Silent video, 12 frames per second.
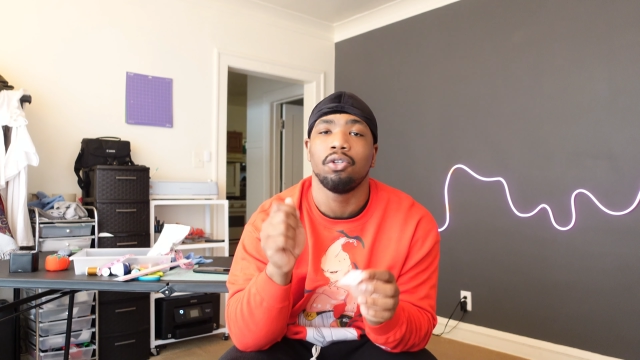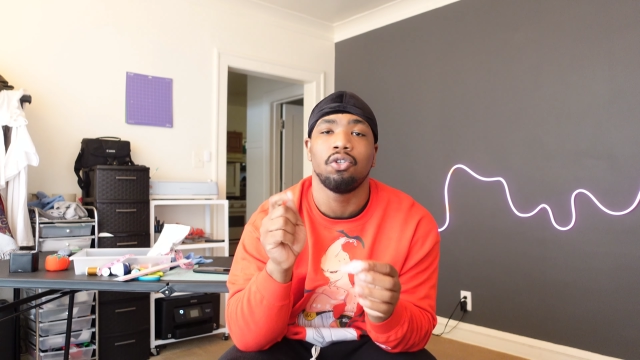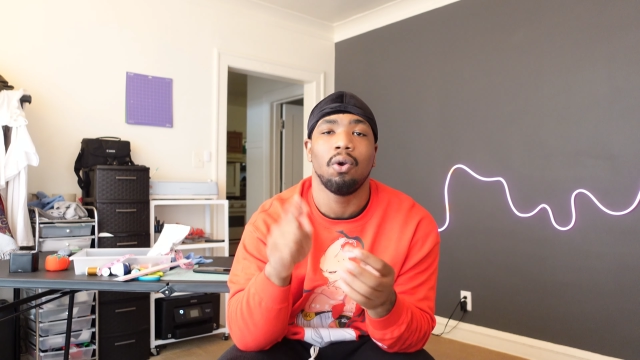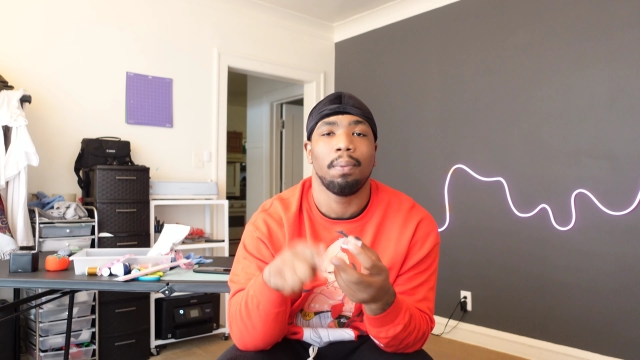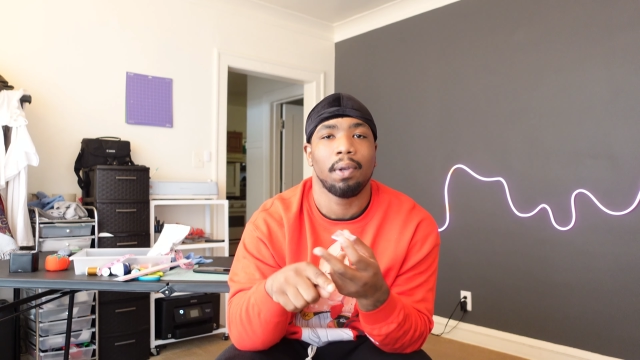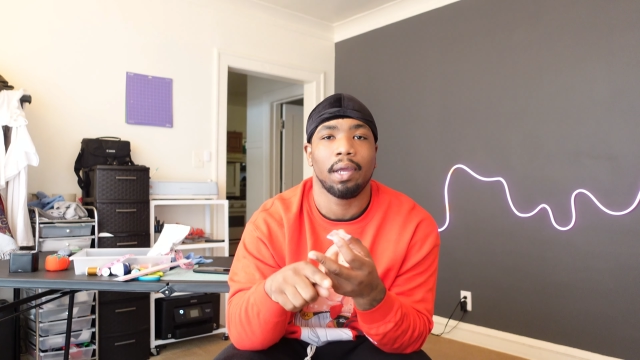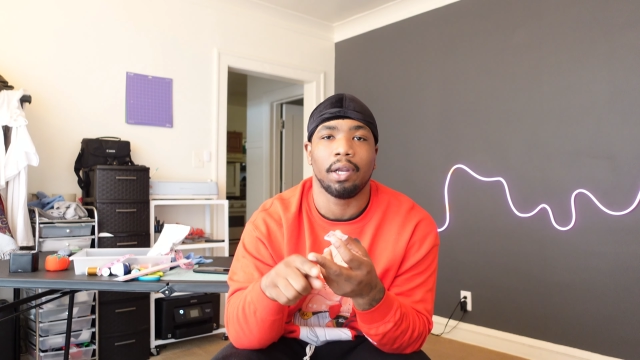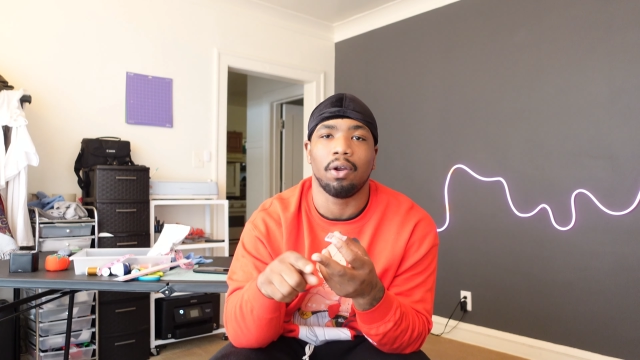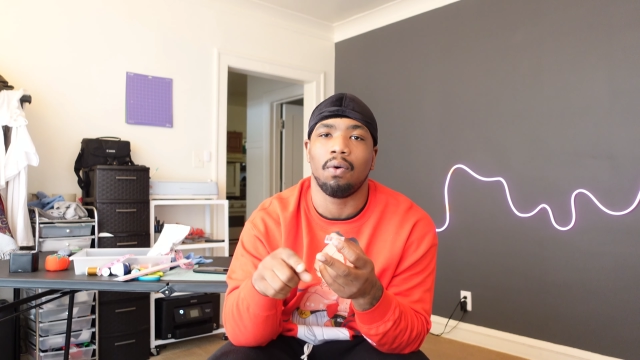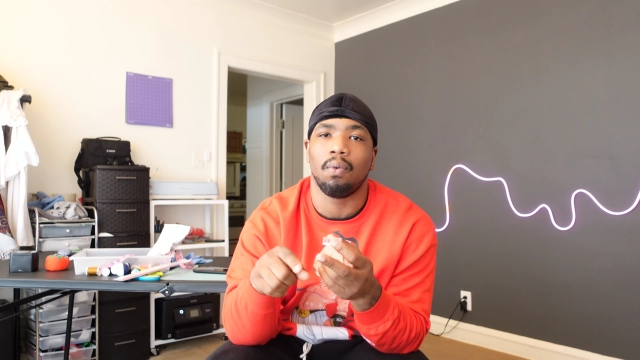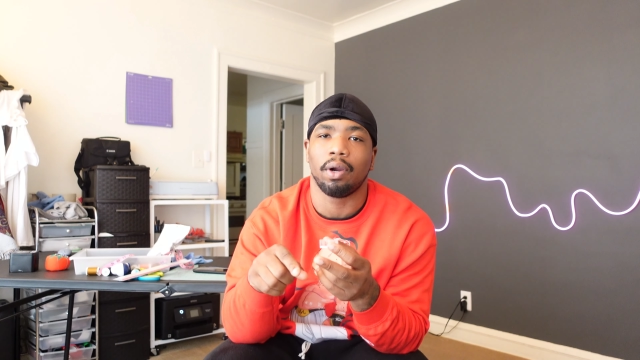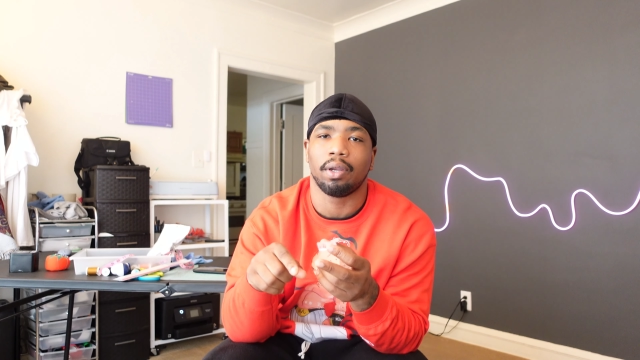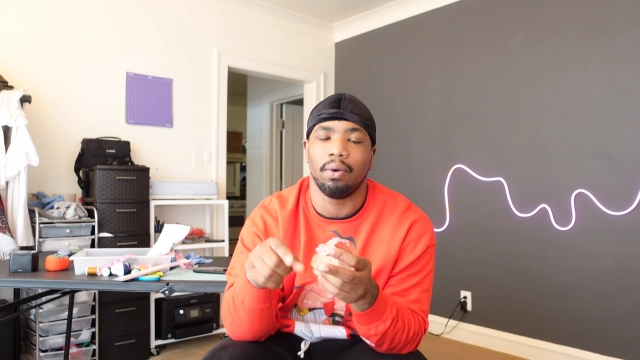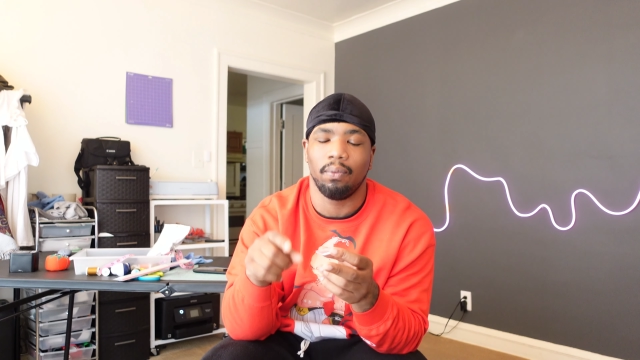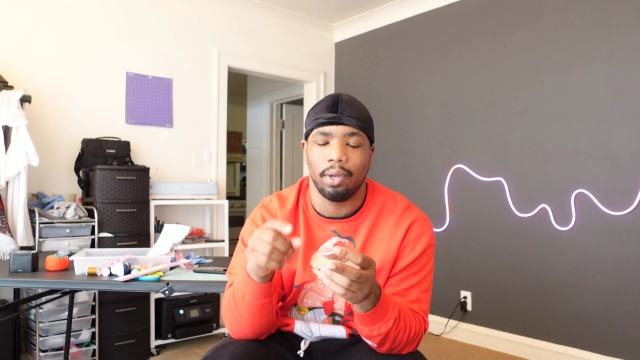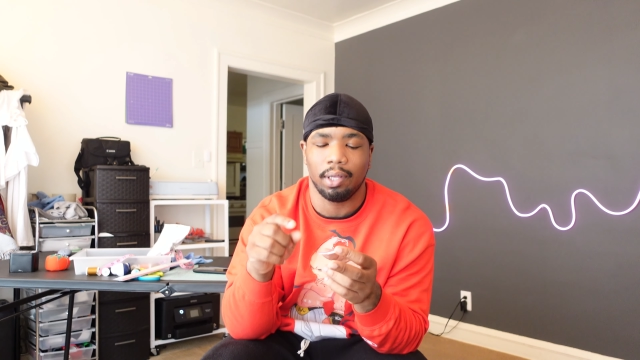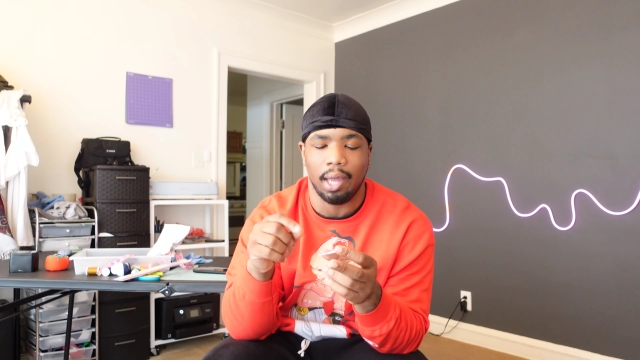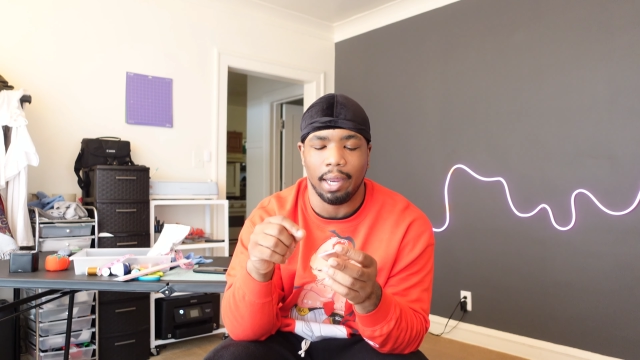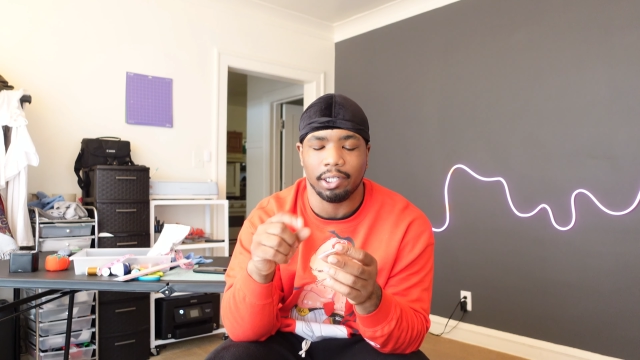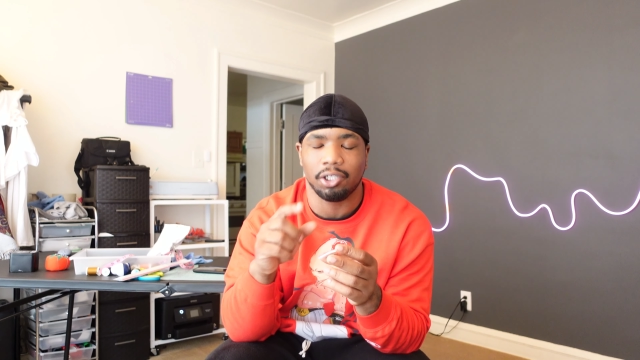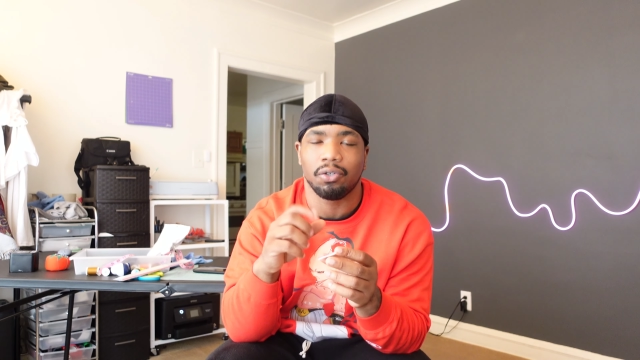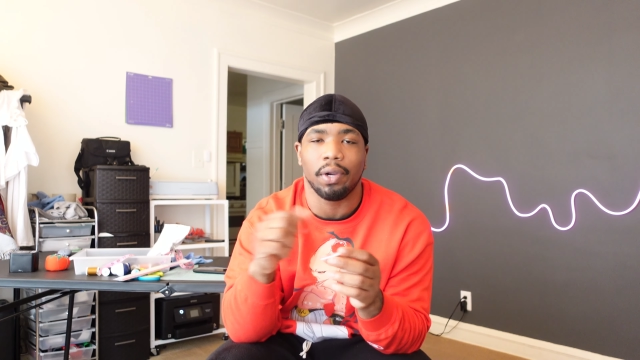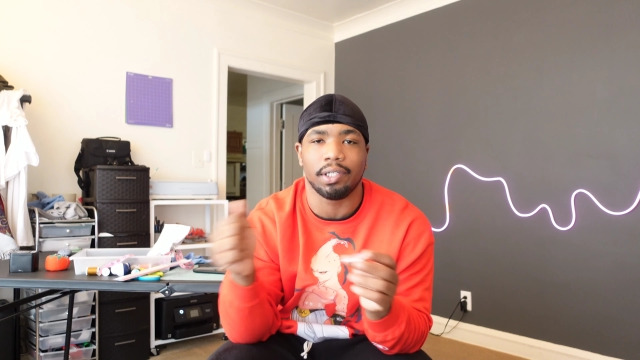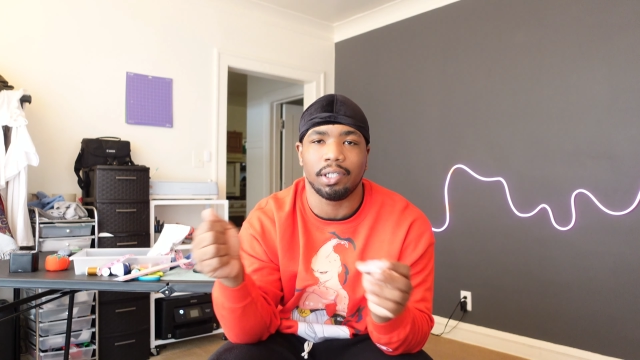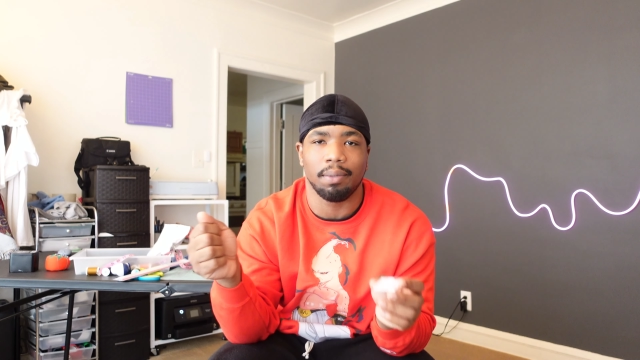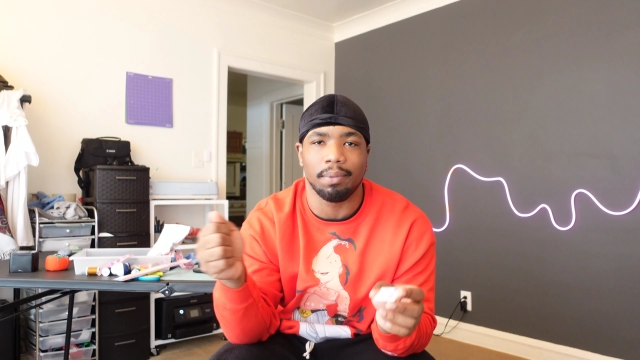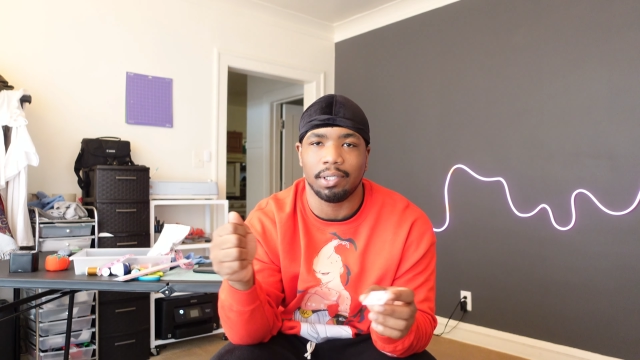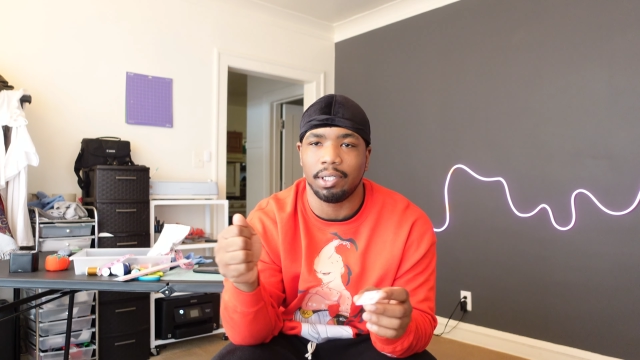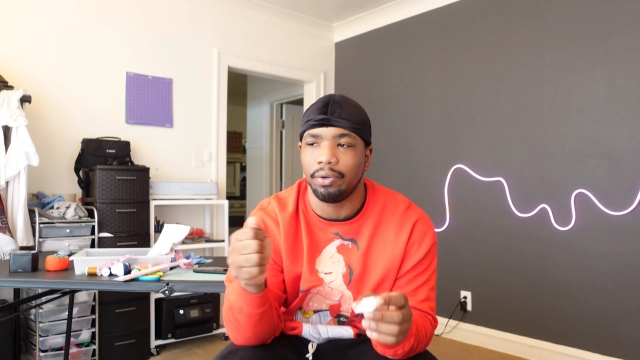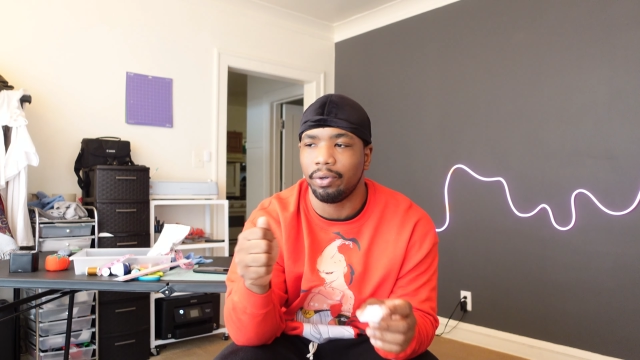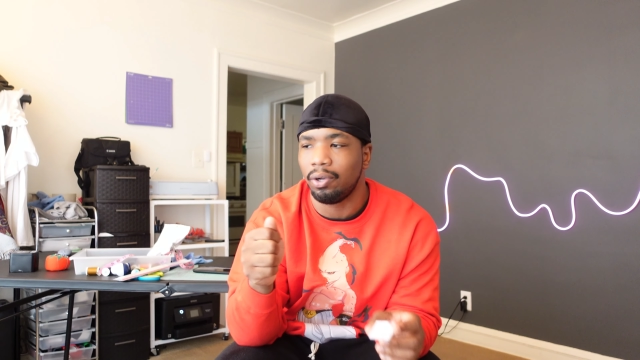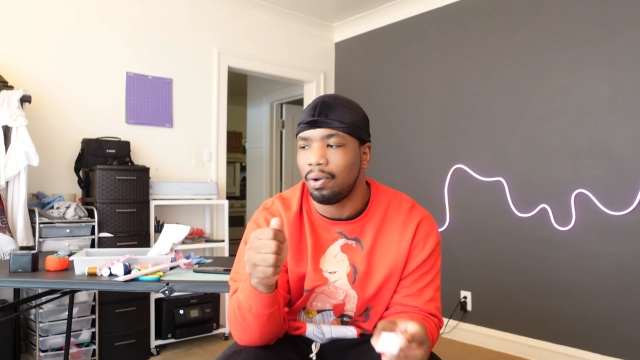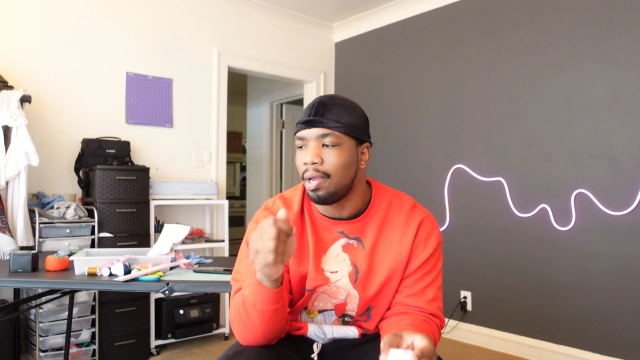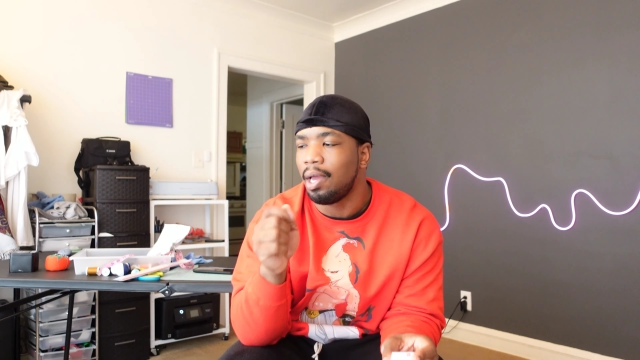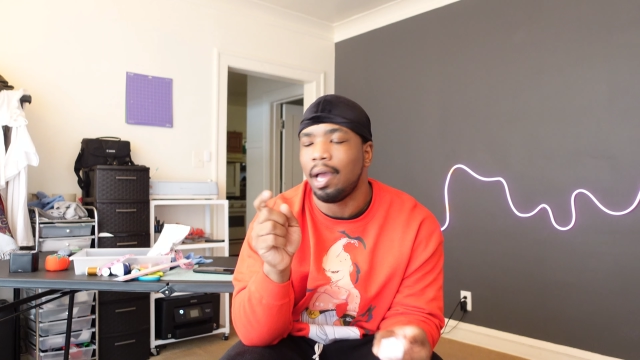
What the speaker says: do plan on working with like stretchy material.